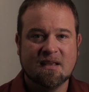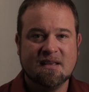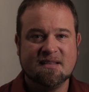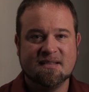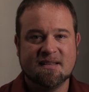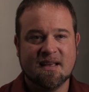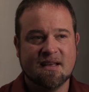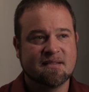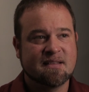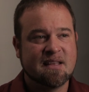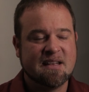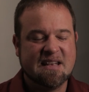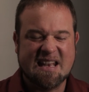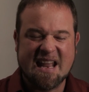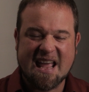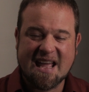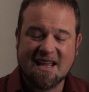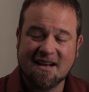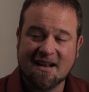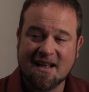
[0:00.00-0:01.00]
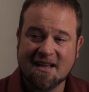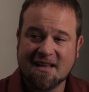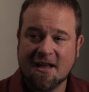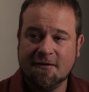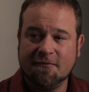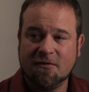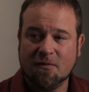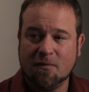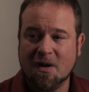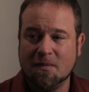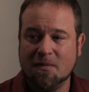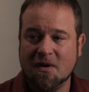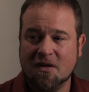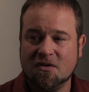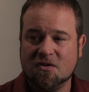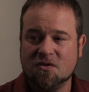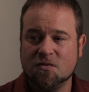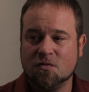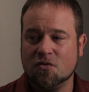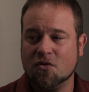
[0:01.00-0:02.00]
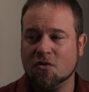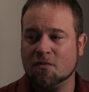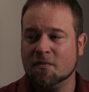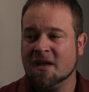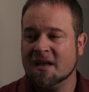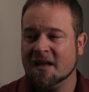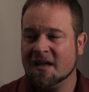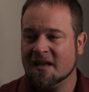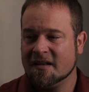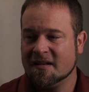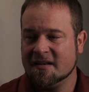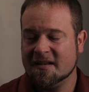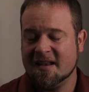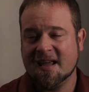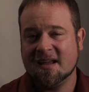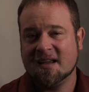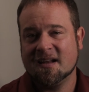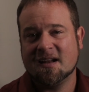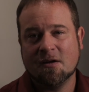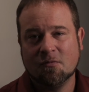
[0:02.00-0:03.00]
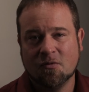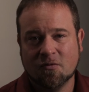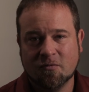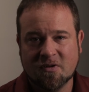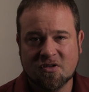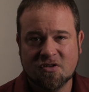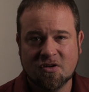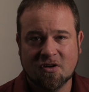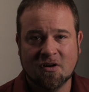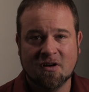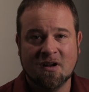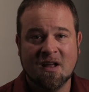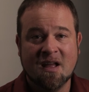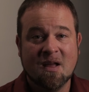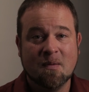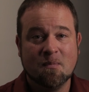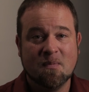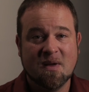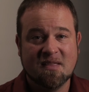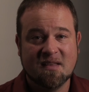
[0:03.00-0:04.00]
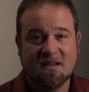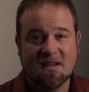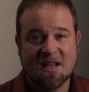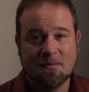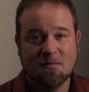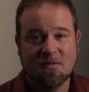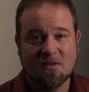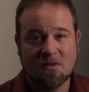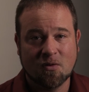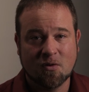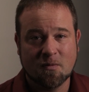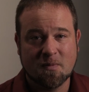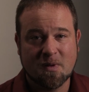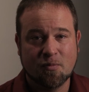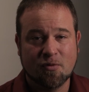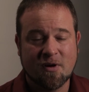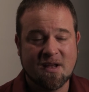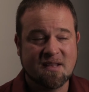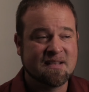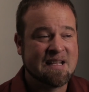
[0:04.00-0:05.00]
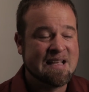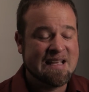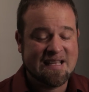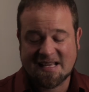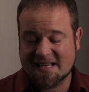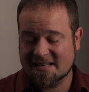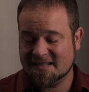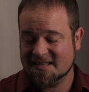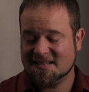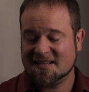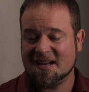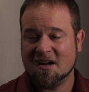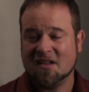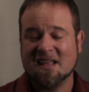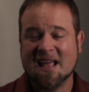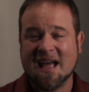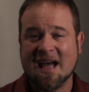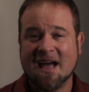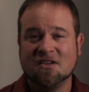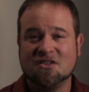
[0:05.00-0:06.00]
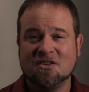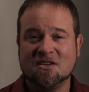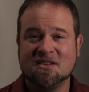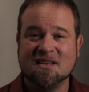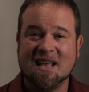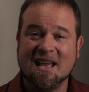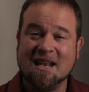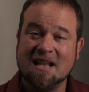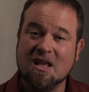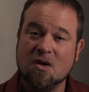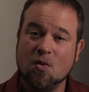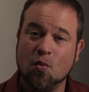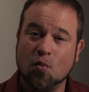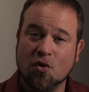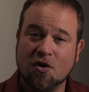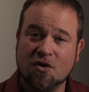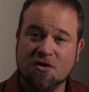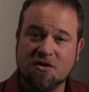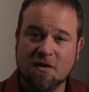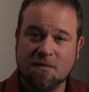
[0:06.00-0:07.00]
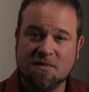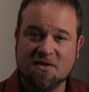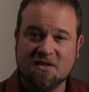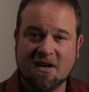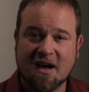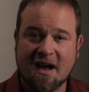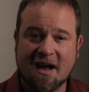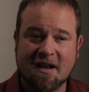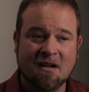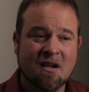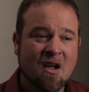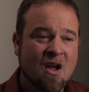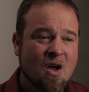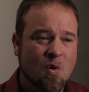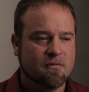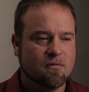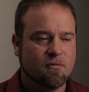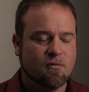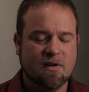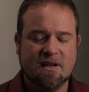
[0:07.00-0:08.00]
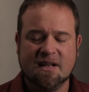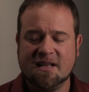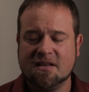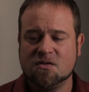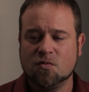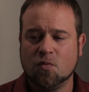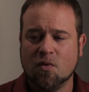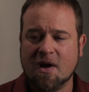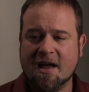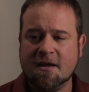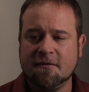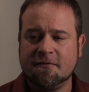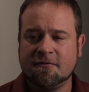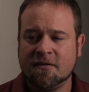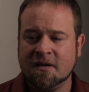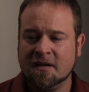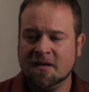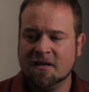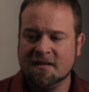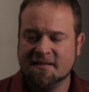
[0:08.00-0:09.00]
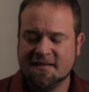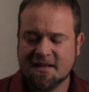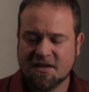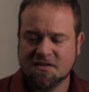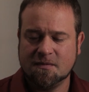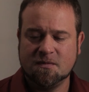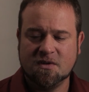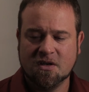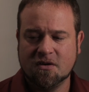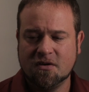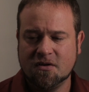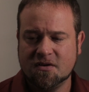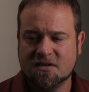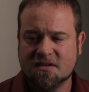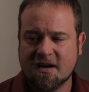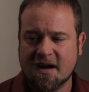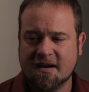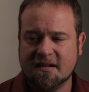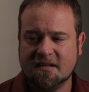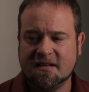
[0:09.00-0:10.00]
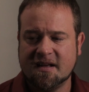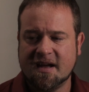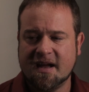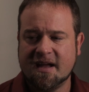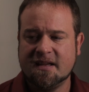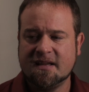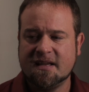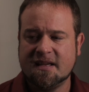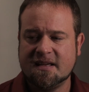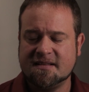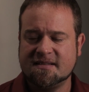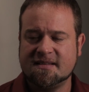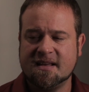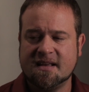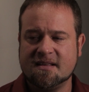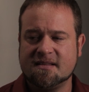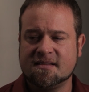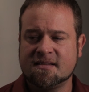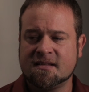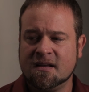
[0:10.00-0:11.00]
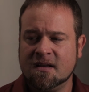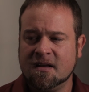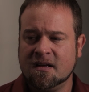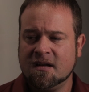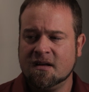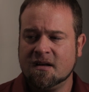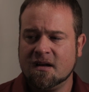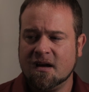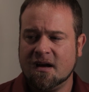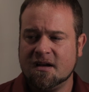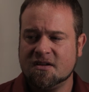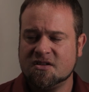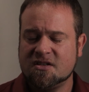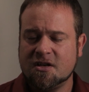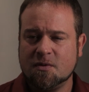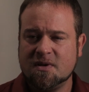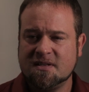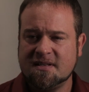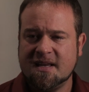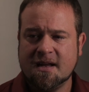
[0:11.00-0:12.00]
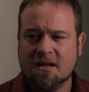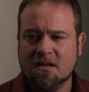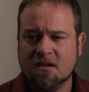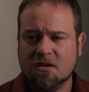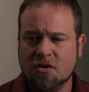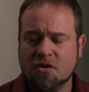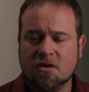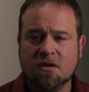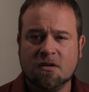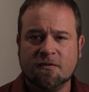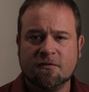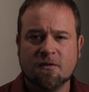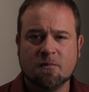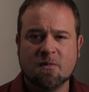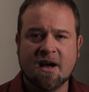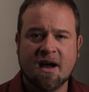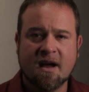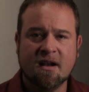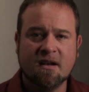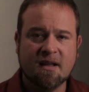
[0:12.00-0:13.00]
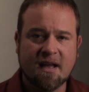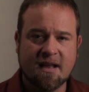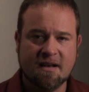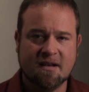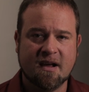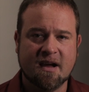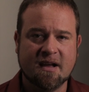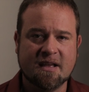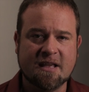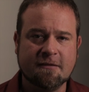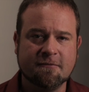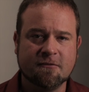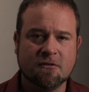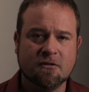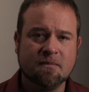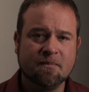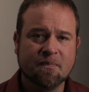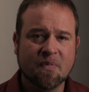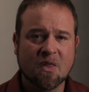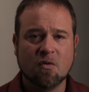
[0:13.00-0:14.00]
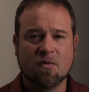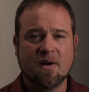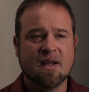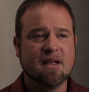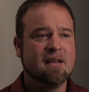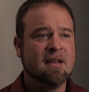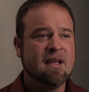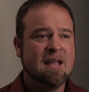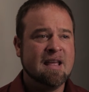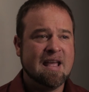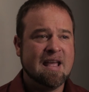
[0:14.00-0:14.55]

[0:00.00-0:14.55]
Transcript: He says, naked I came from my mother's womb, naked I will return. May the name of the Lord be praised. He sits down in the ashes and he worships God. When his wife tells him to curse God and die, he says, shall we take good from God and not evil, right?